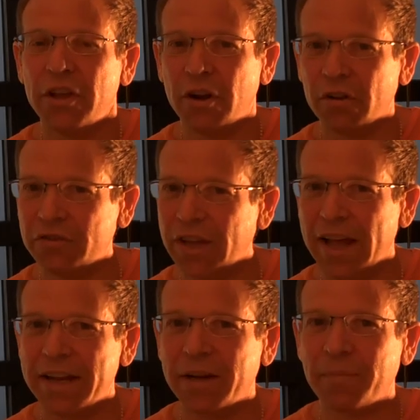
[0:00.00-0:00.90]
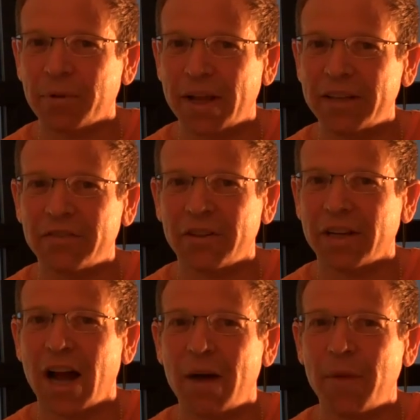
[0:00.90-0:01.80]
You don't see any complaints in the
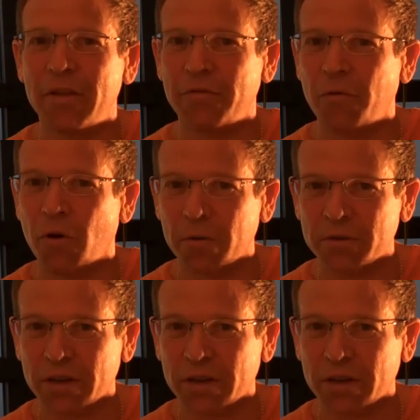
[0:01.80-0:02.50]
comments, forums,